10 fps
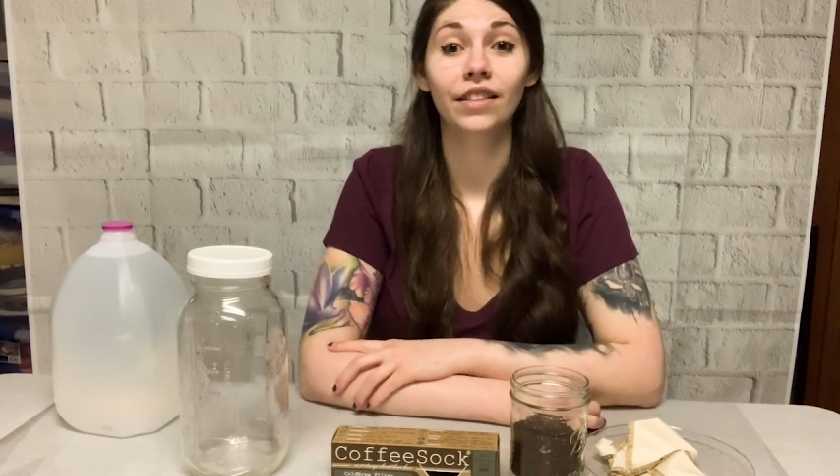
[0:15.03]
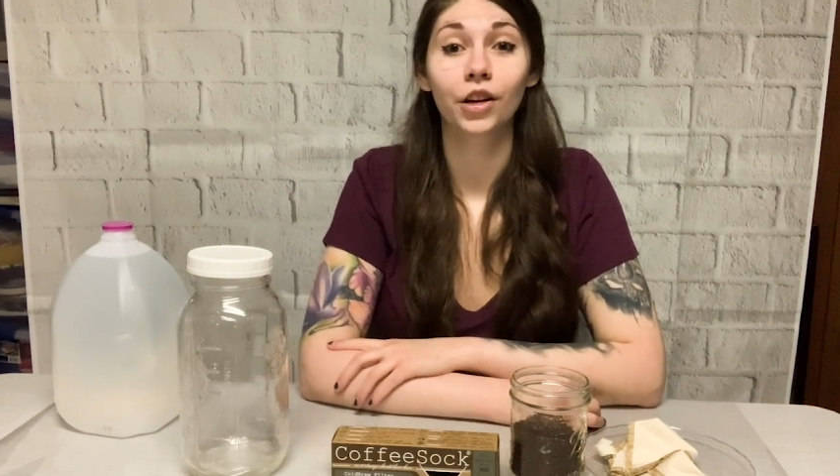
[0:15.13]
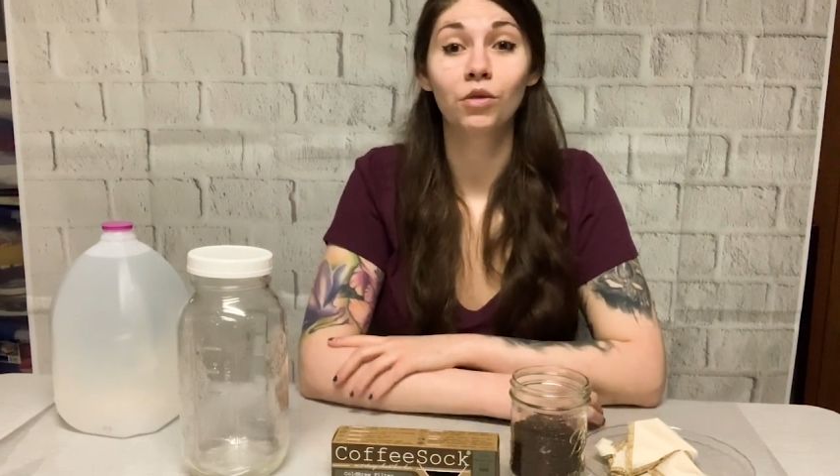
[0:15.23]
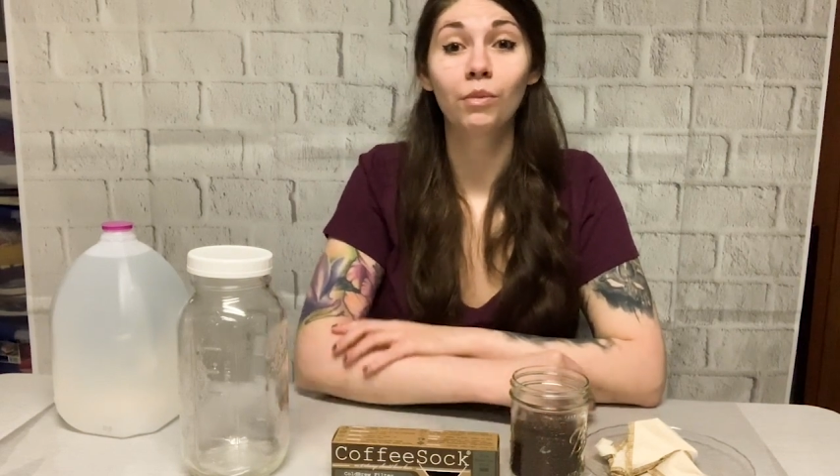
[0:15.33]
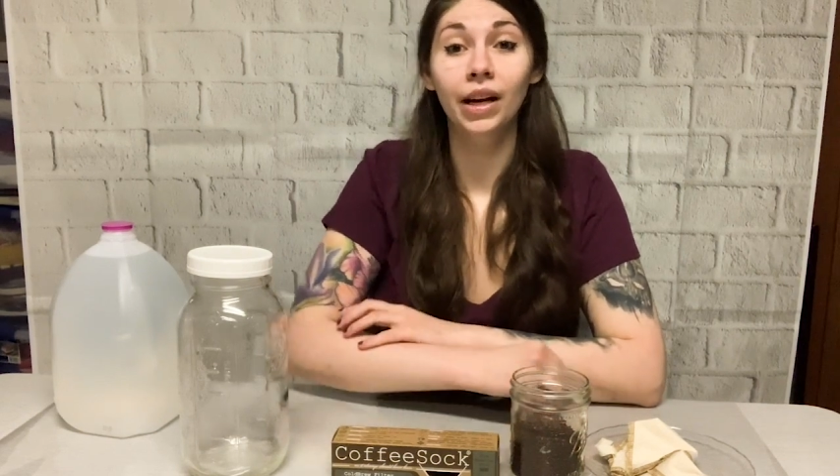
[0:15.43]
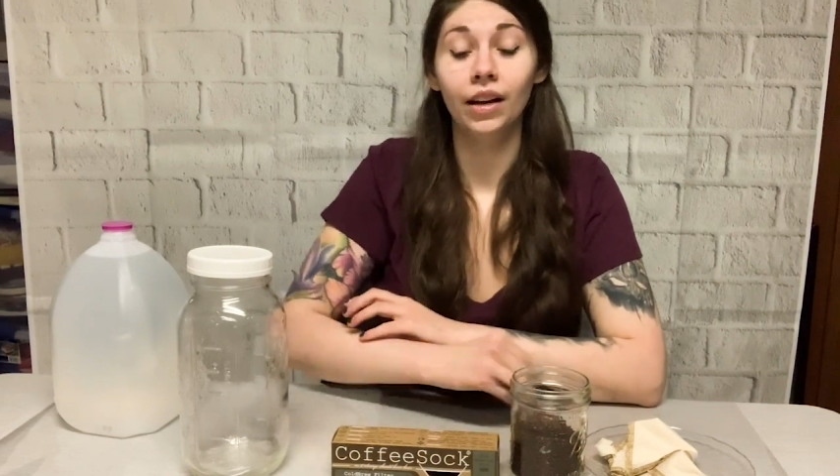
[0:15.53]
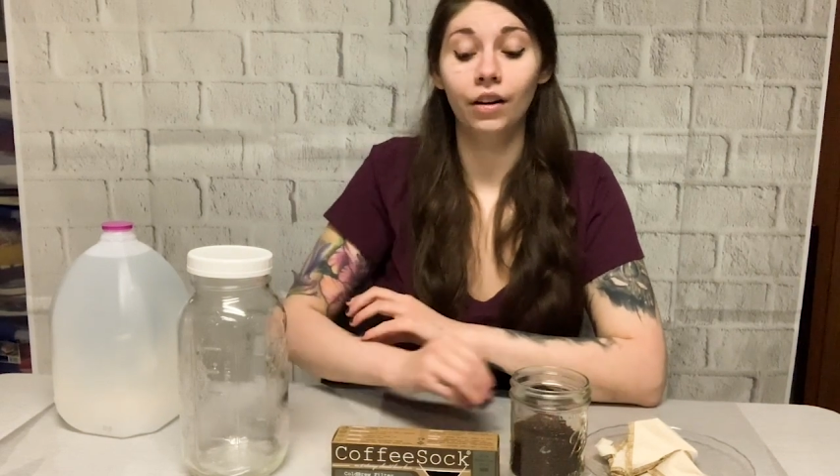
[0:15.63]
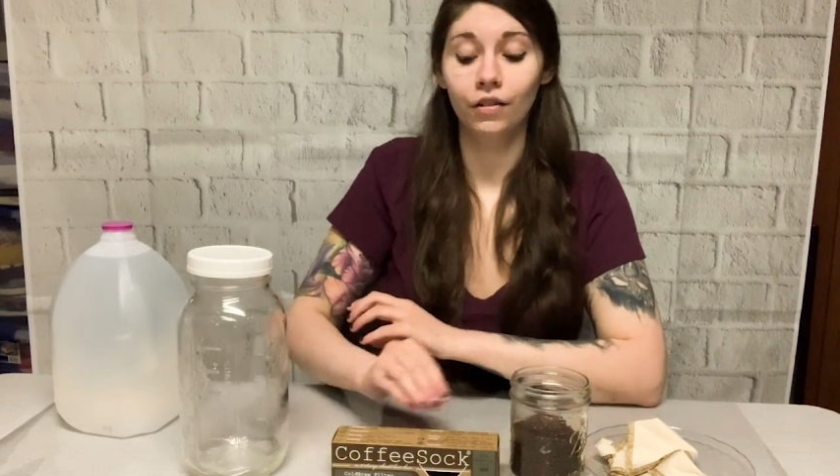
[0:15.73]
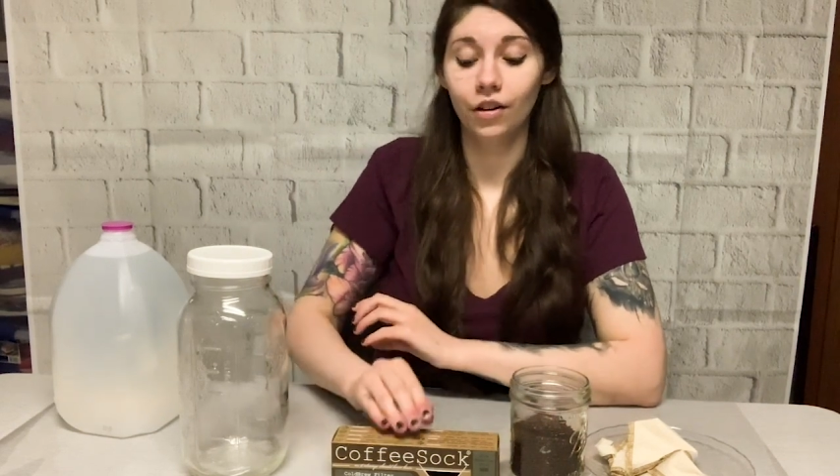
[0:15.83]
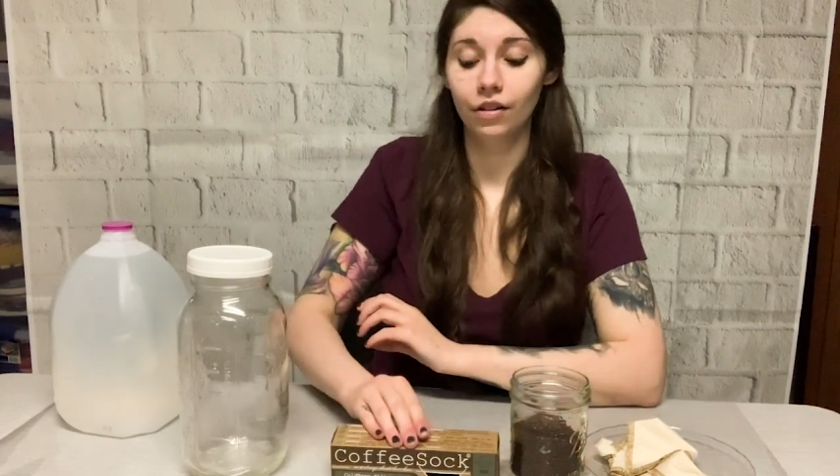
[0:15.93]
that you might not
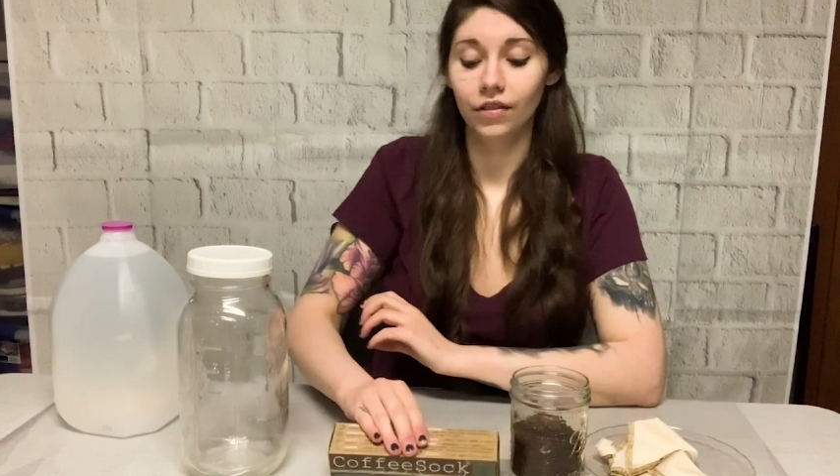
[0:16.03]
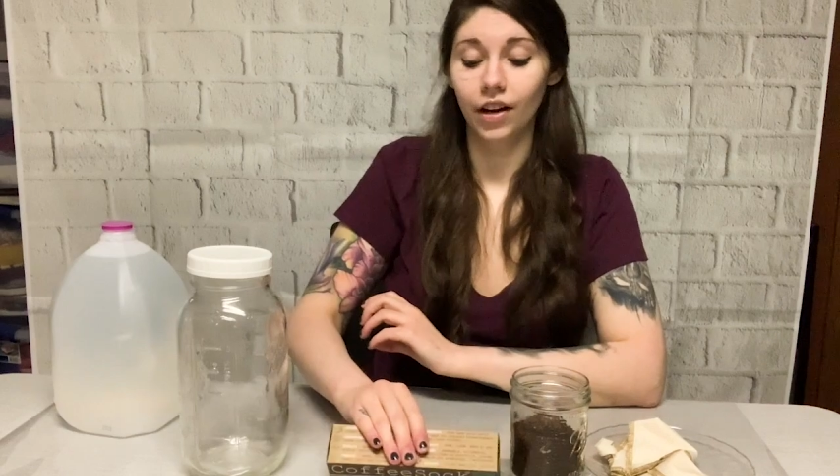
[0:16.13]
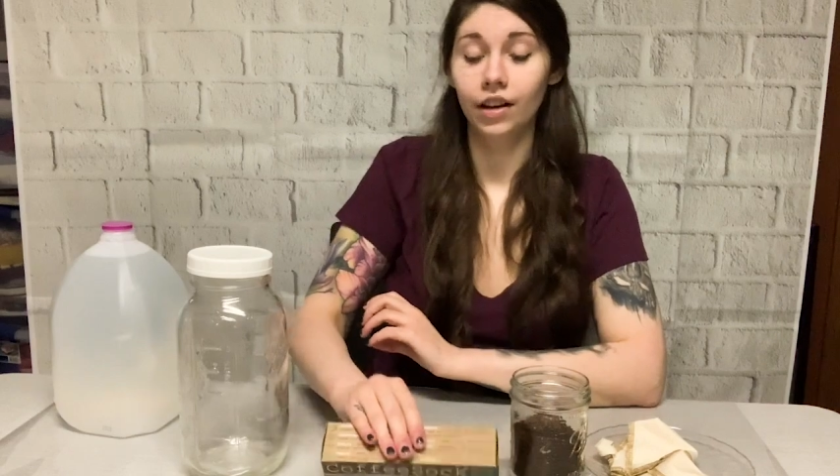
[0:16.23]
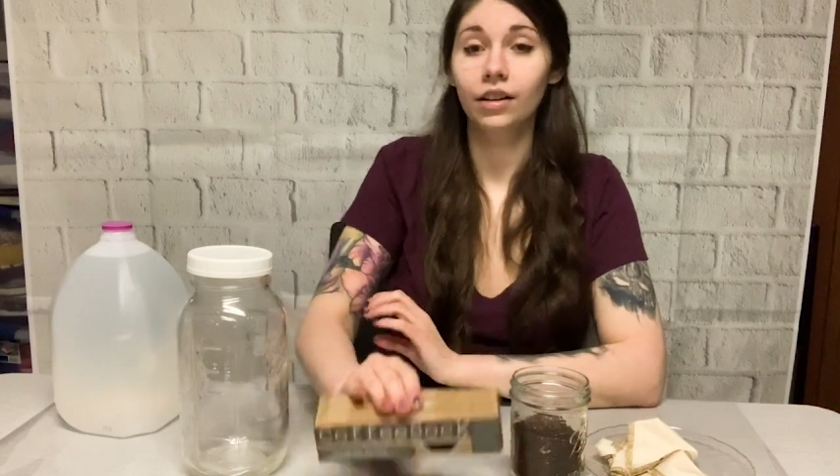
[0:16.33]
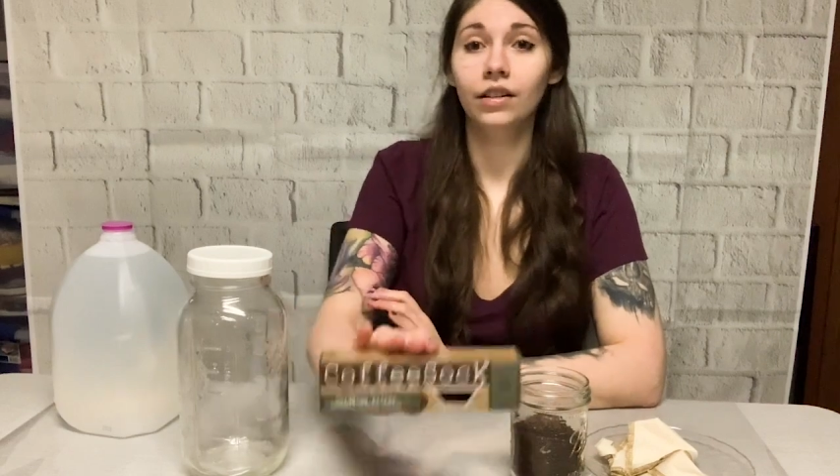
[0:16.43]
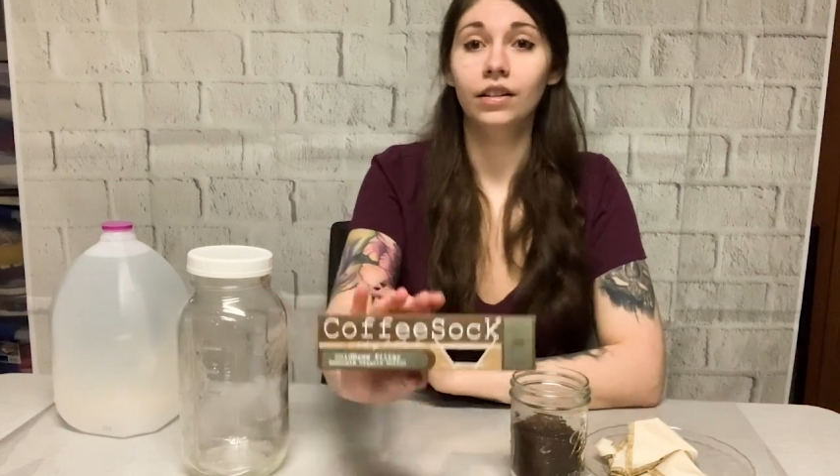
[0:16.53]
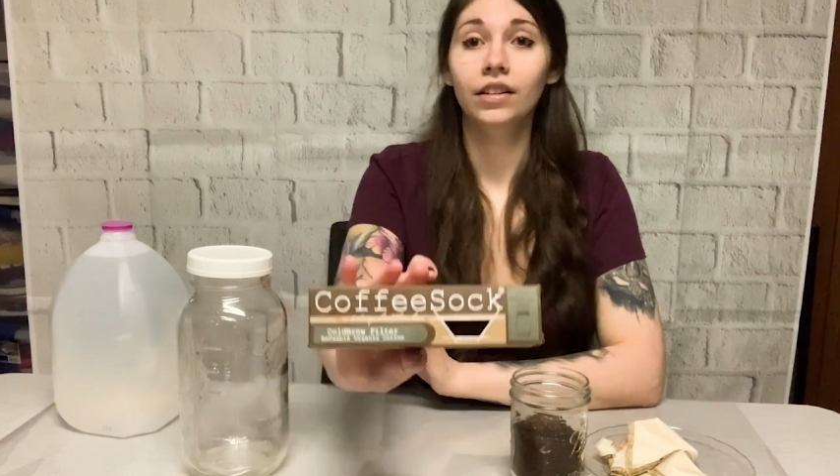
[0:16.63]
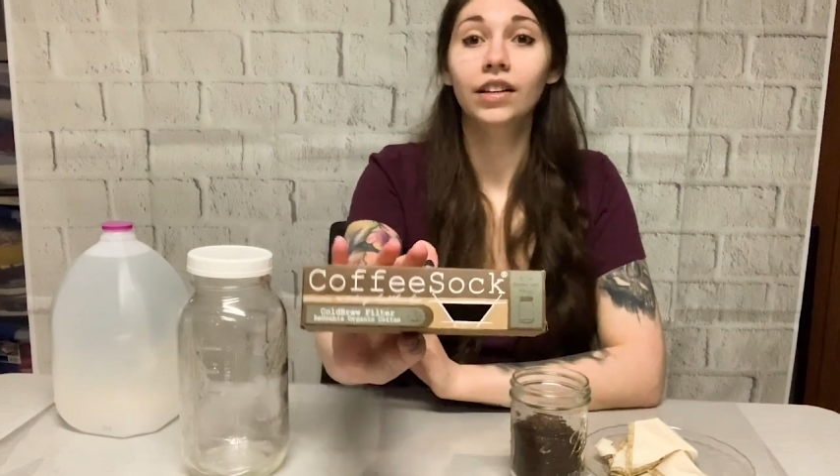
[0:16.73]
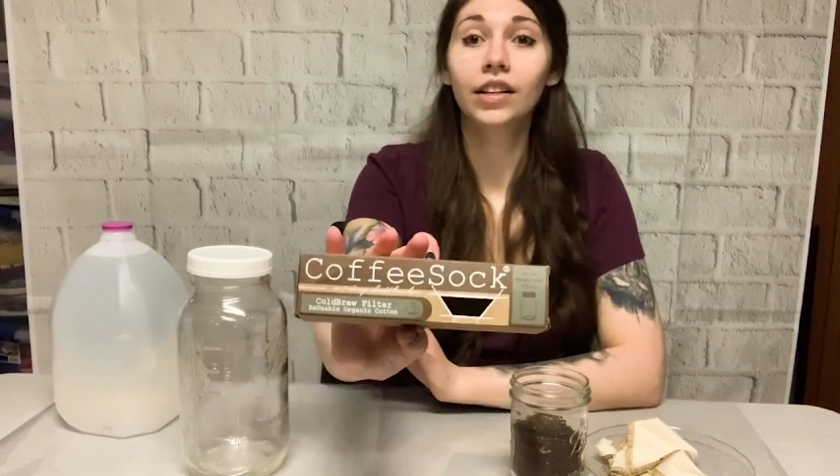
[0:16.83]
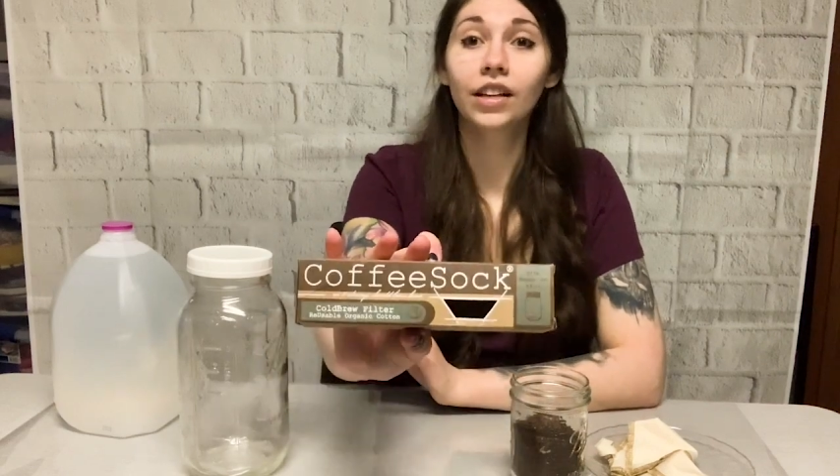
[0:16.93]
have heard of yet.
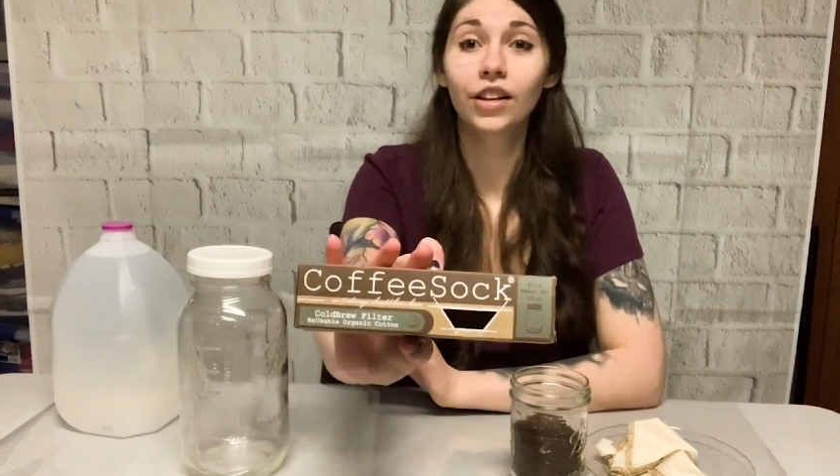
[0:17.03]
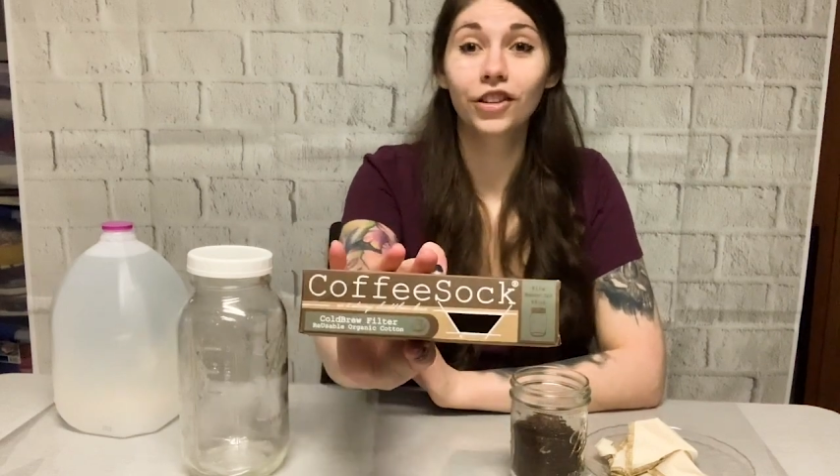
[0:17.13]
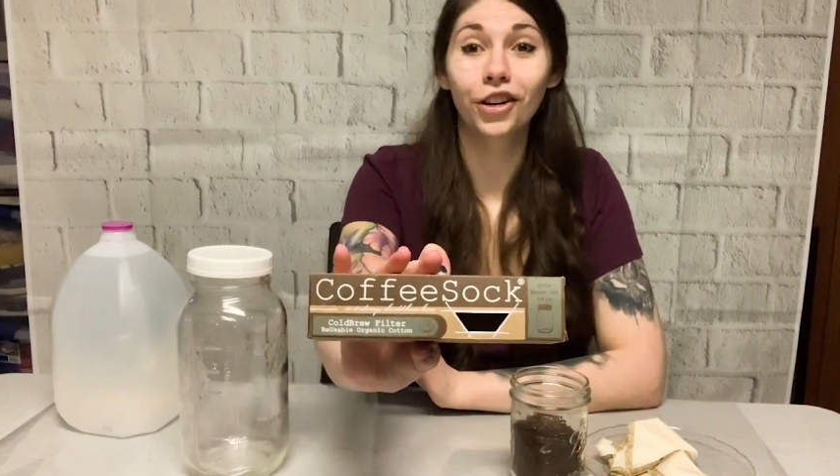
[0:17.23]
The